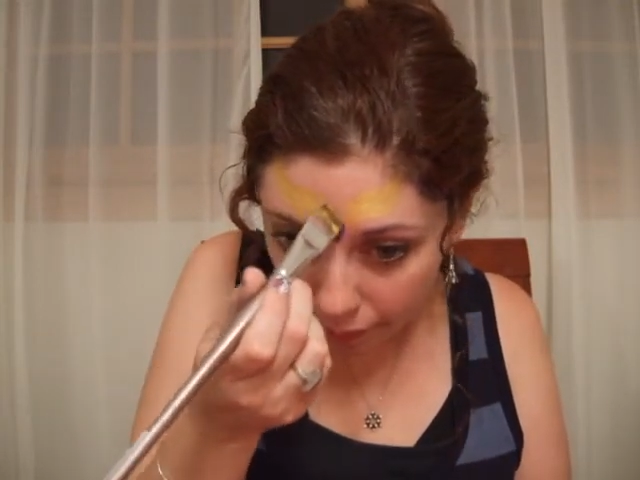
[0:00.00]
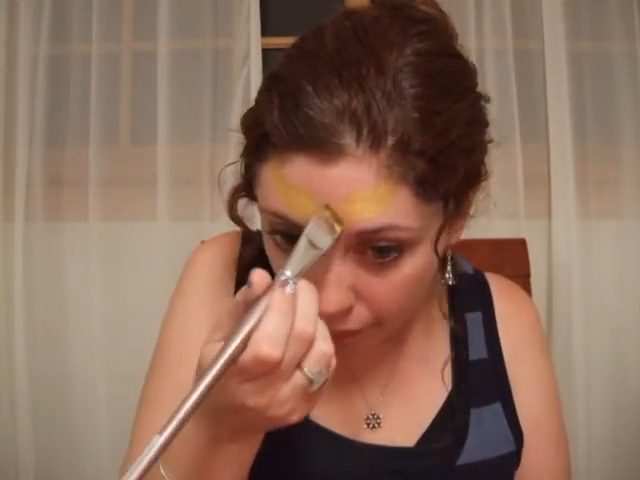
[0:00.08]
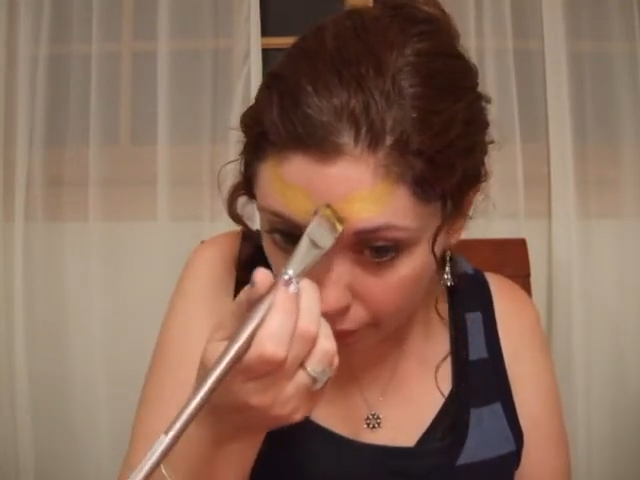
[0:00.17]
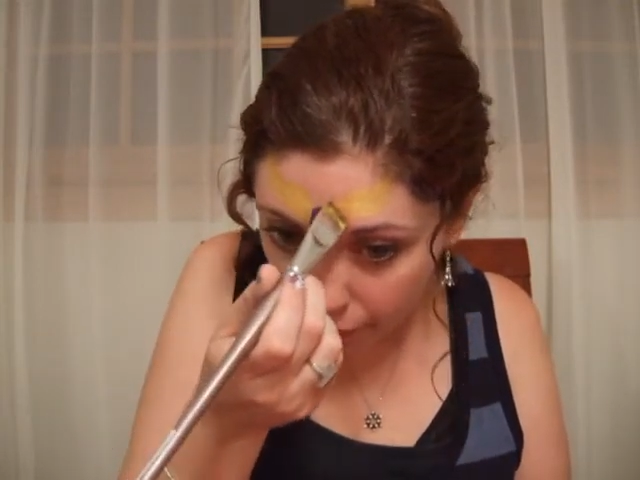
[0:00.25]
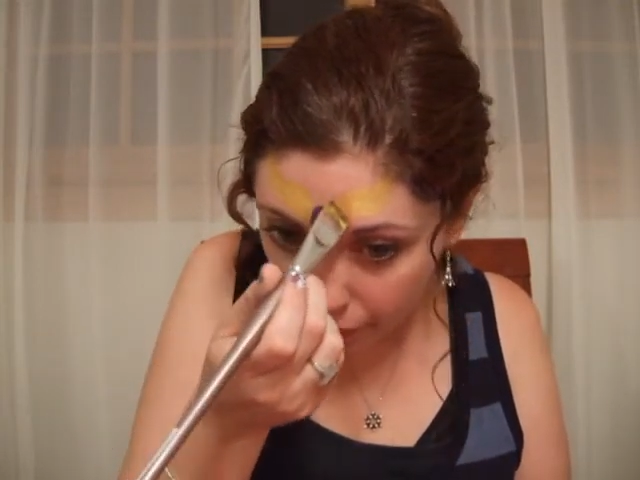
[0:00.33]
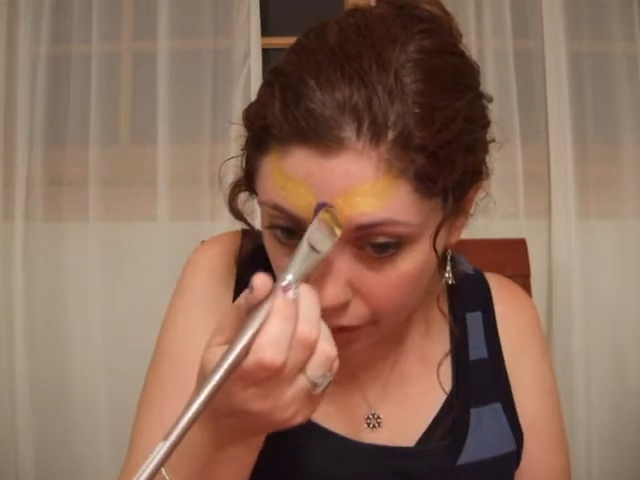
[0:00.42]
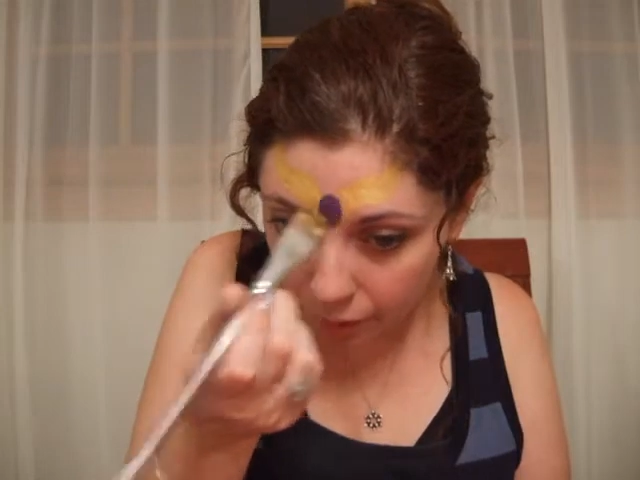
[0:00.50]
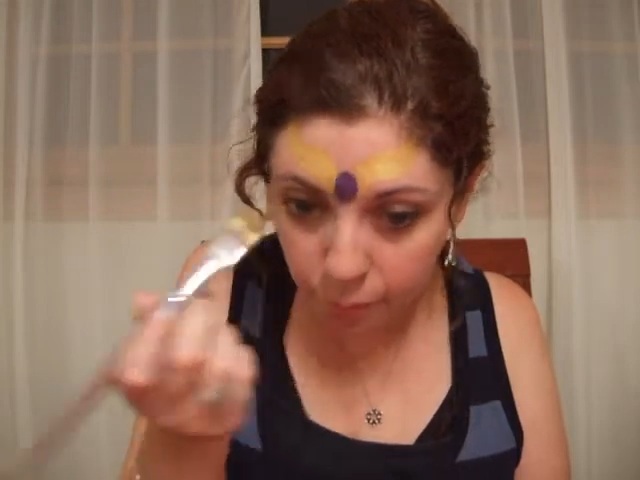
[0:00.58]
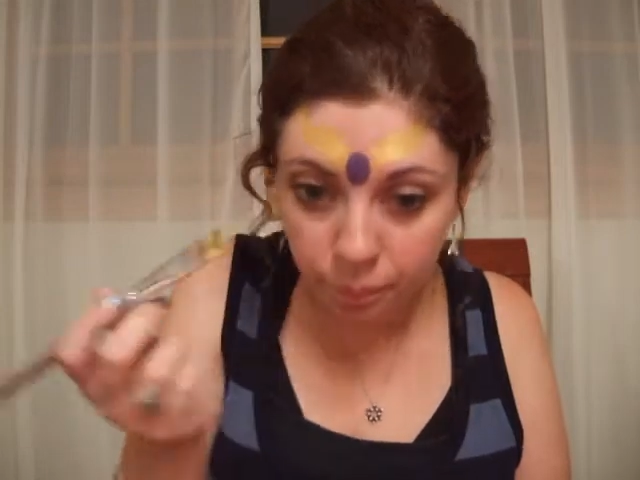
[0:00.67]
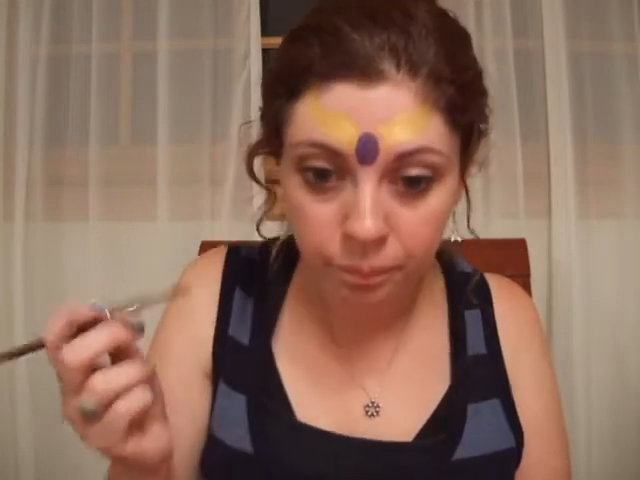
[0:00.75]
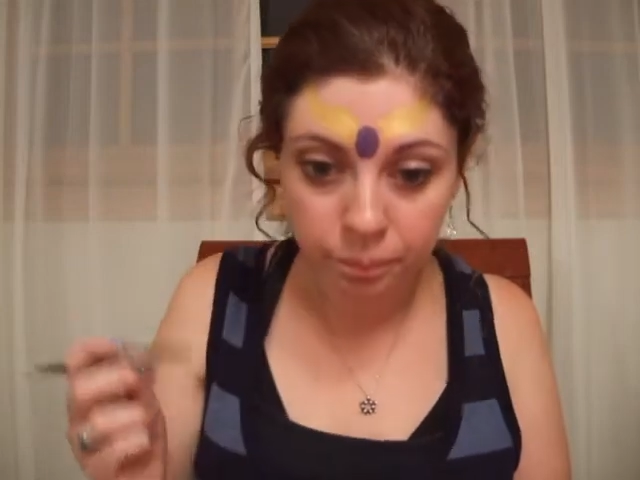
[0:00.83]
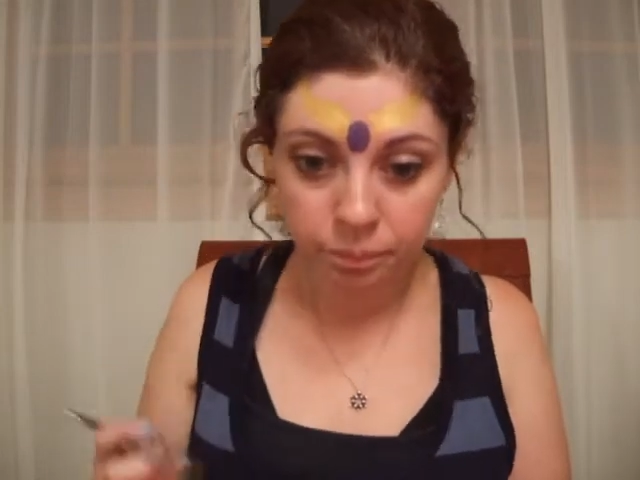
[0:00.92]
There we go.
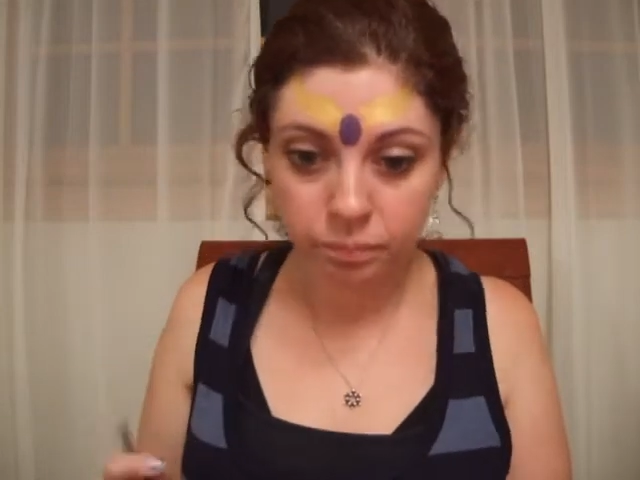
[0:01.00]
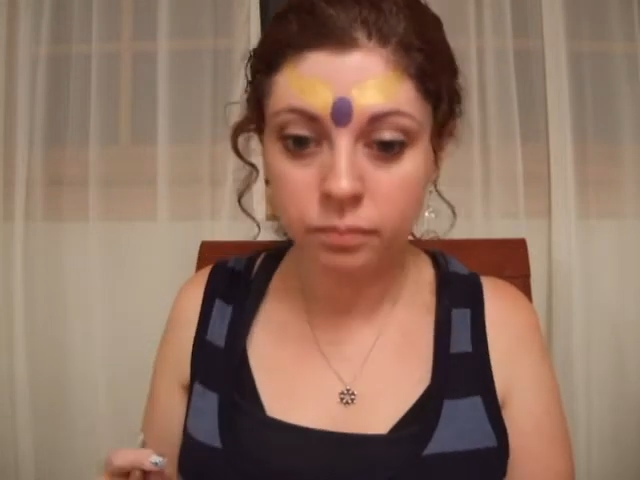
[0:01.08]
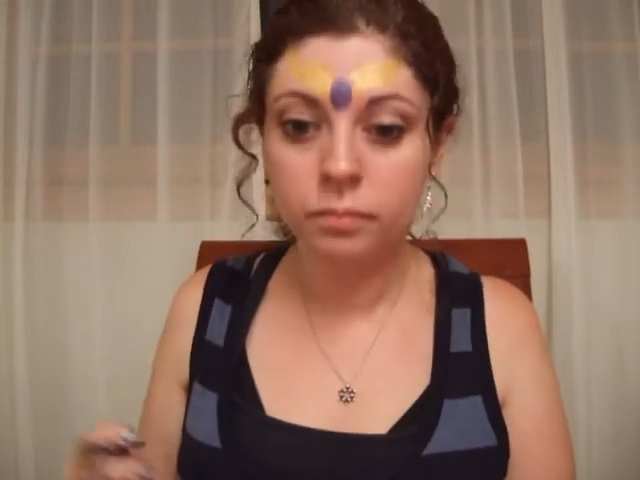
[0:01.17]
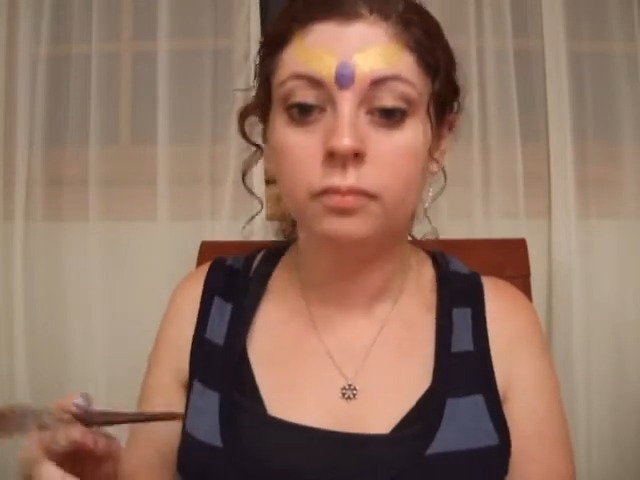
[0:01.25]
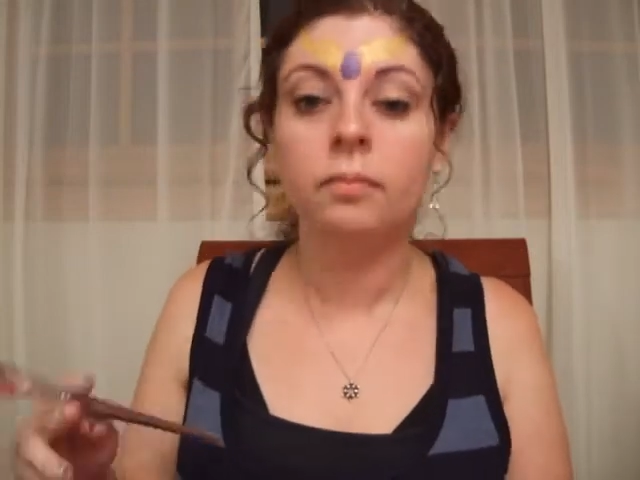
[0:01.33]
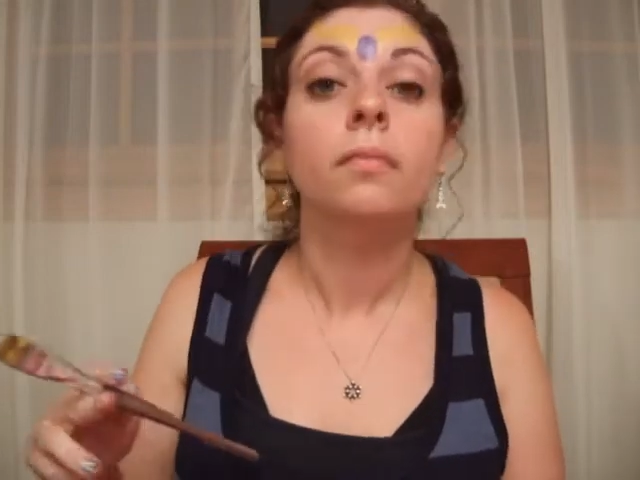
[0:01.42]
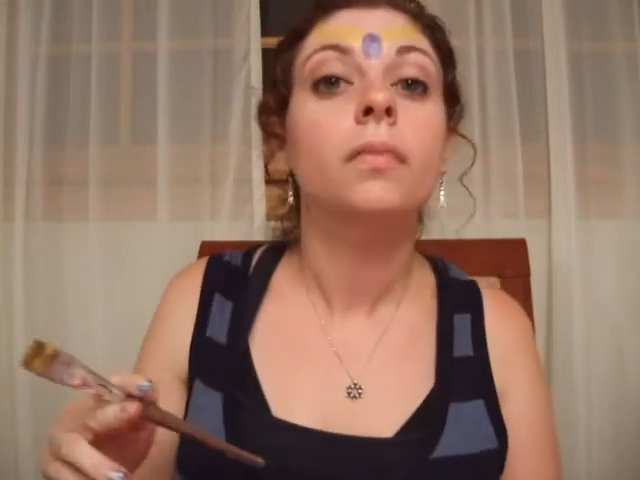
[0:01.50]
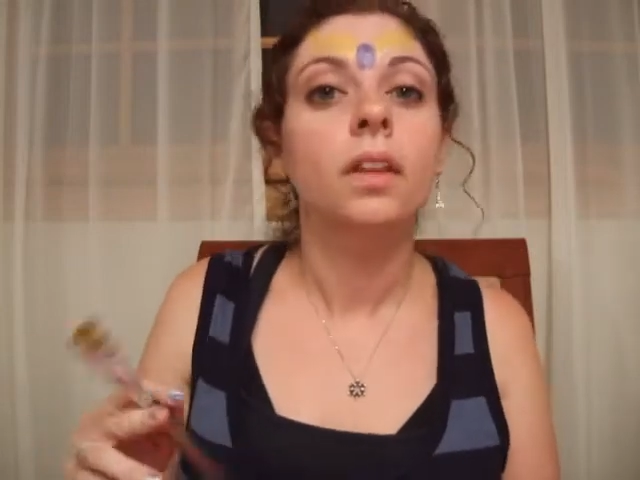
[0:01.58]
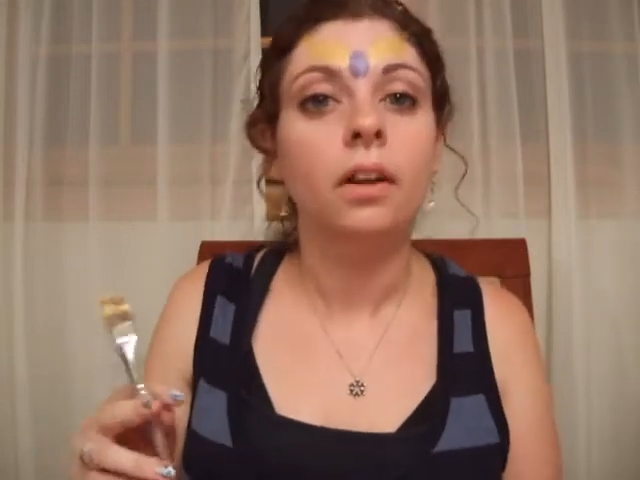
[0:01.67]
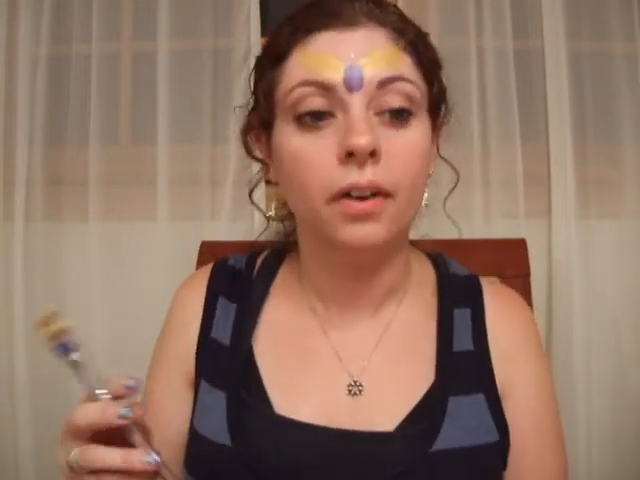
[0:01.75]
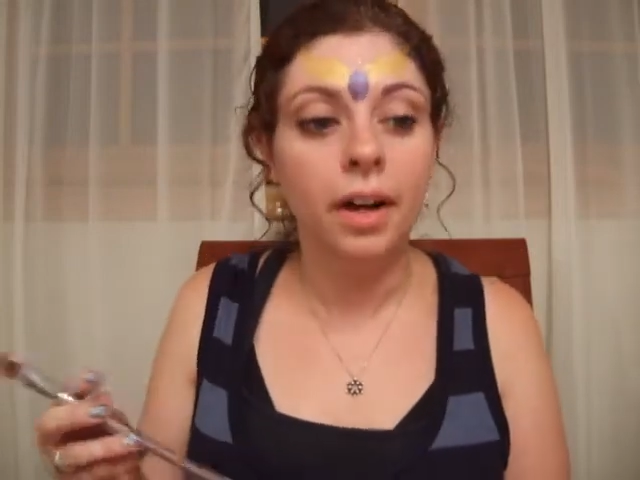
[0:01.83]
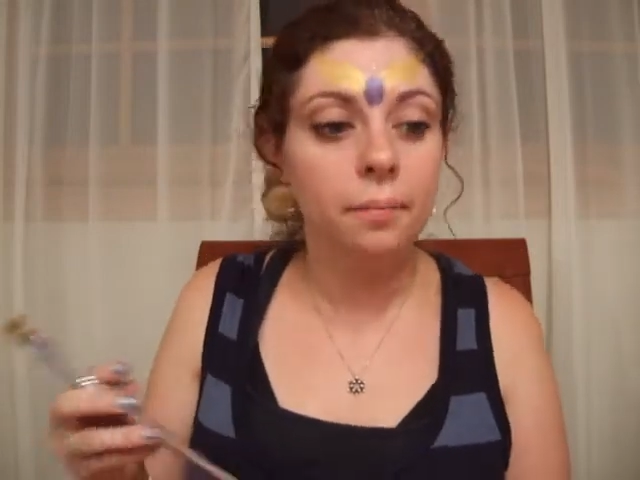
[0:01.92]

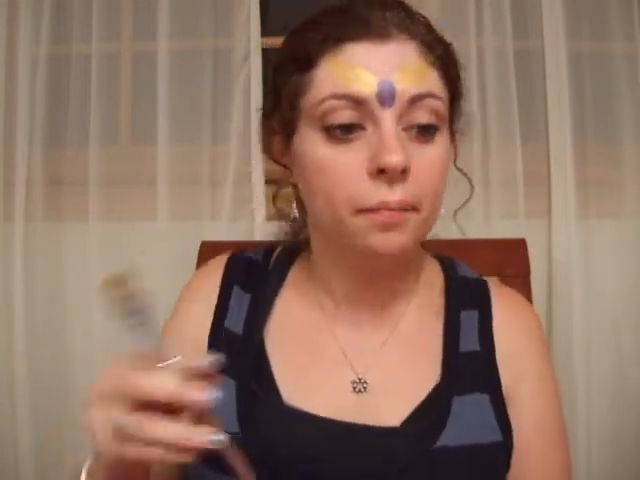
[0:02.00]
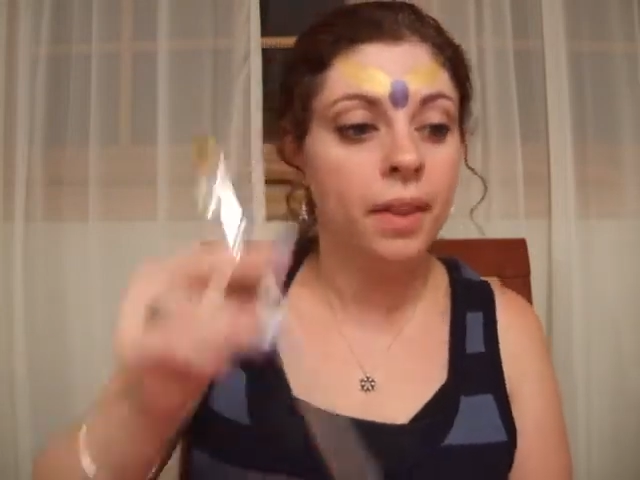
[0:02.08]
All right,